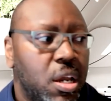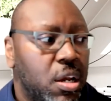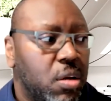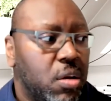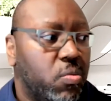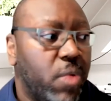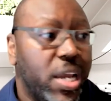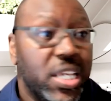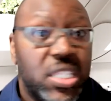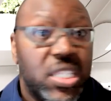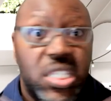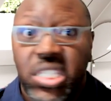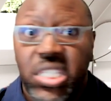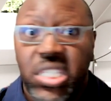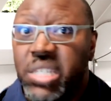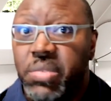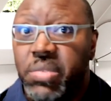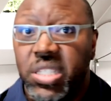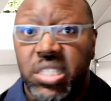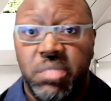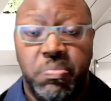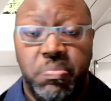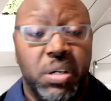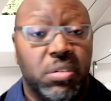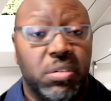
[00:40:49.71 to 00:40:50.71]
racism
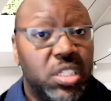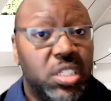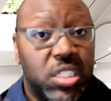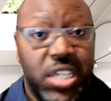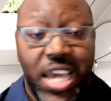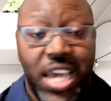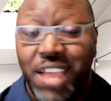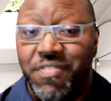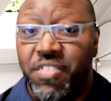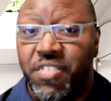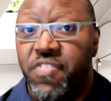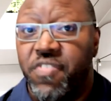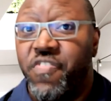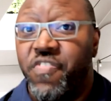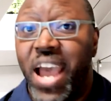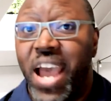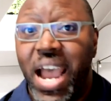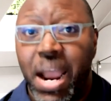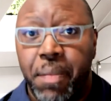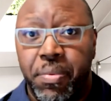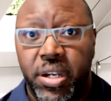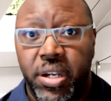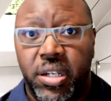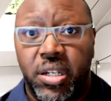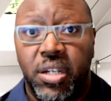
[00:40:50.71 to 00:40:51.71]
is built into every
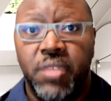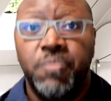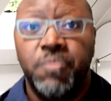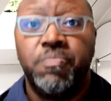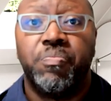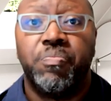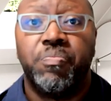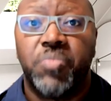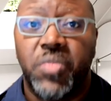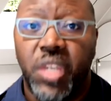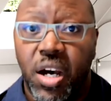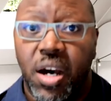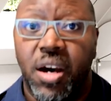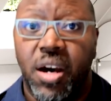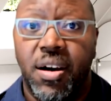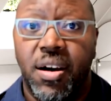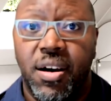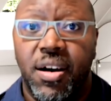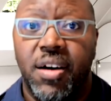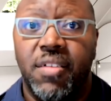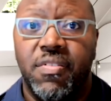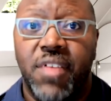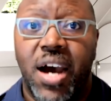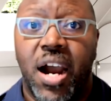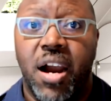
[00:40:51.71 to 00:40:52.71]
fabric
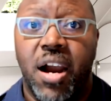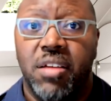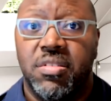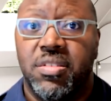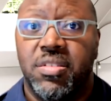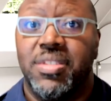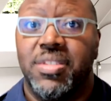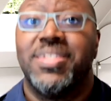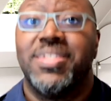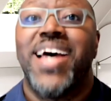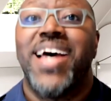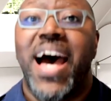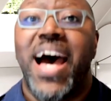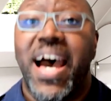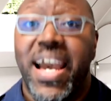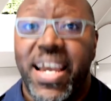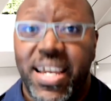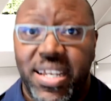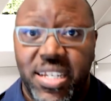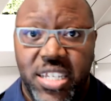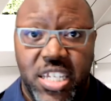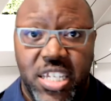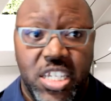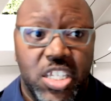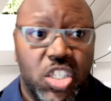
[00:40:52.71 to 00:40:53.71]
of our
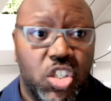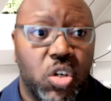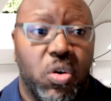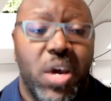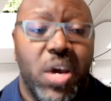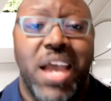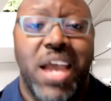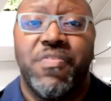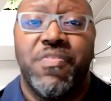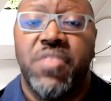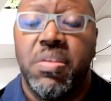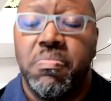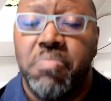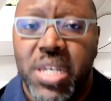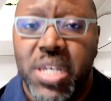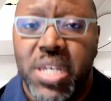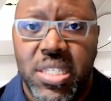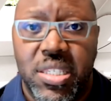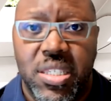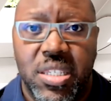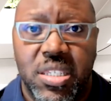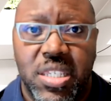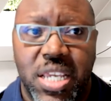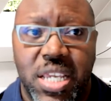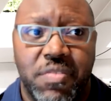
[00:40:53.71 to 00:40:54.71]
society. So every
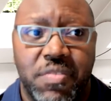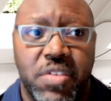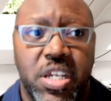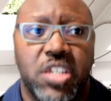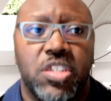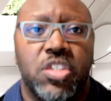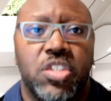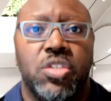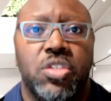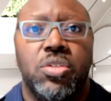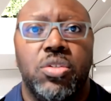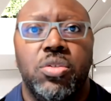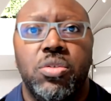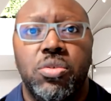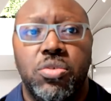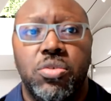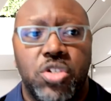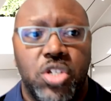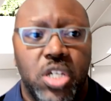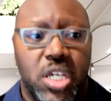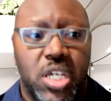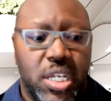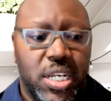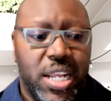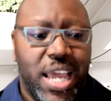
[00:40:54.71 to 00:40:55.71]
business, every
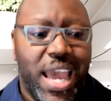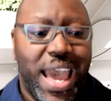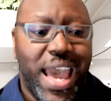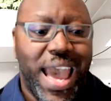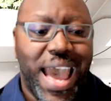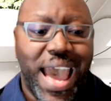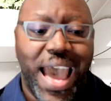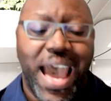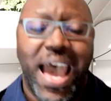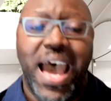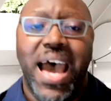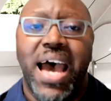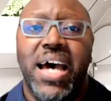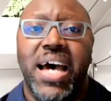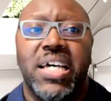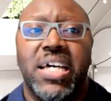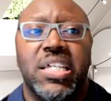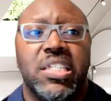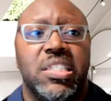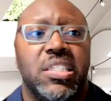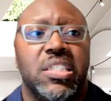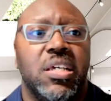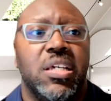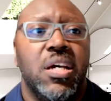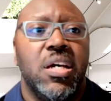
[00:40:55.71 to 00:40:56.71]
institution
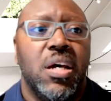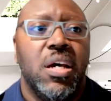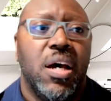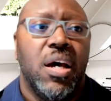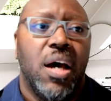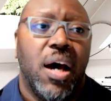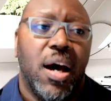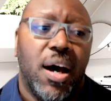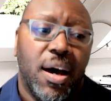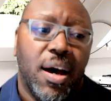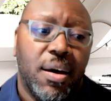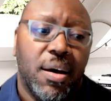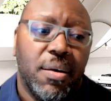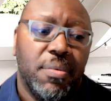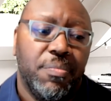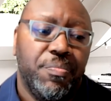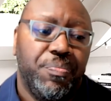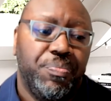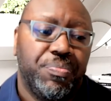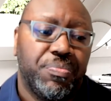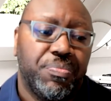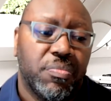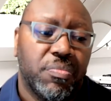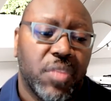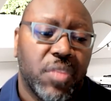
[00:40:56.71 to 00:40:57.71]
has
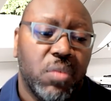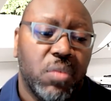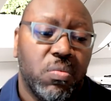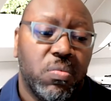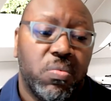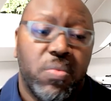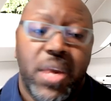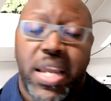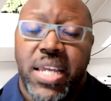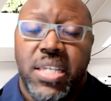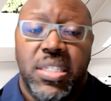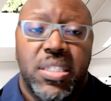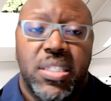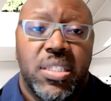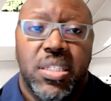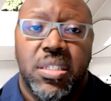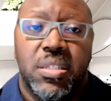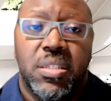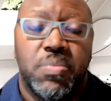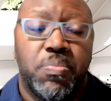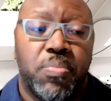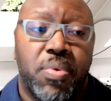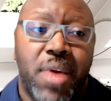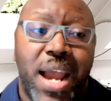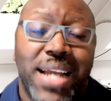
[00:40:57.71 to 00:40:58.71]

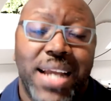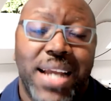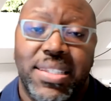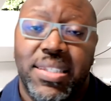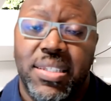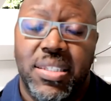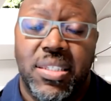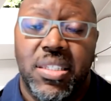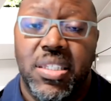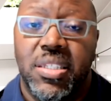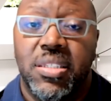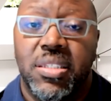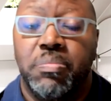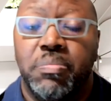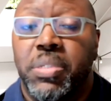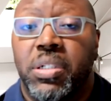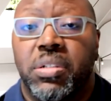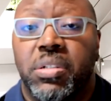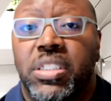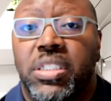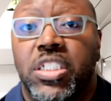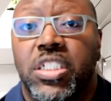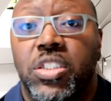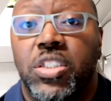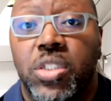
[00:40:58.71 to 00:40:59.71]
racist practices
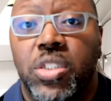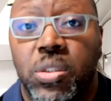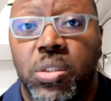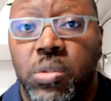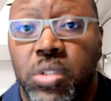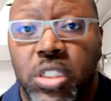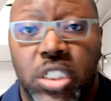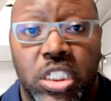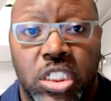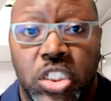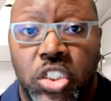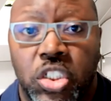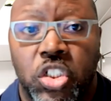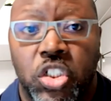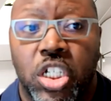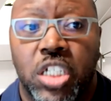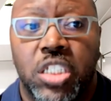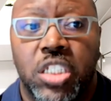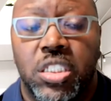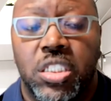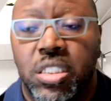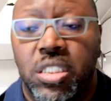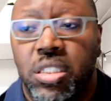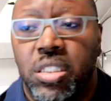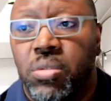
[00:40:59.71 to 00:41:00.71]
built into it. It's
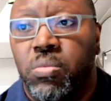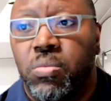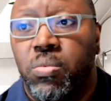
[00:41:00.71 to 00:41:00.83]
just the